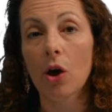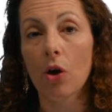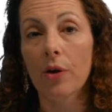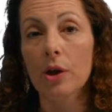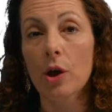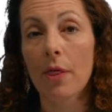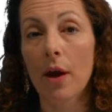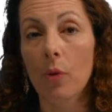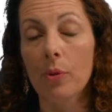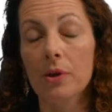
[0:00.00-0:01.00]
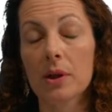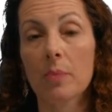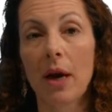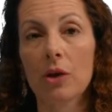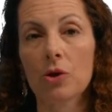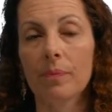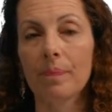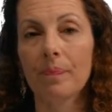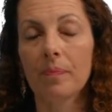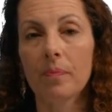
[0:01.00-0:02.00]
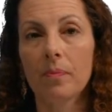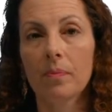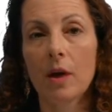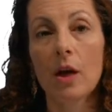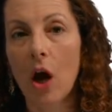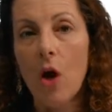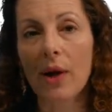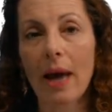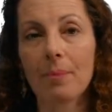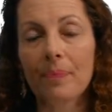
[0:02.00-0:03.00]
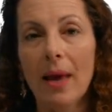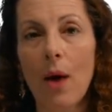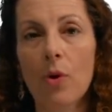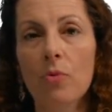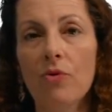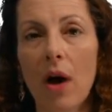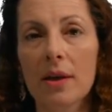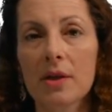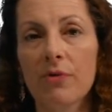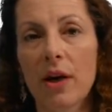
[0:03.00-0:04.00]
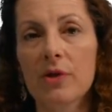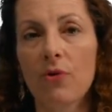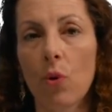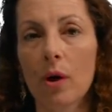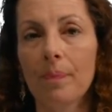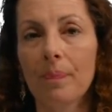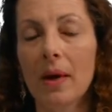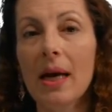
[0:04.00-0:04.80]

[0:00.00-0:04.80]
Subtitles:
encourage their participation. Okay, now we move on to phase 4.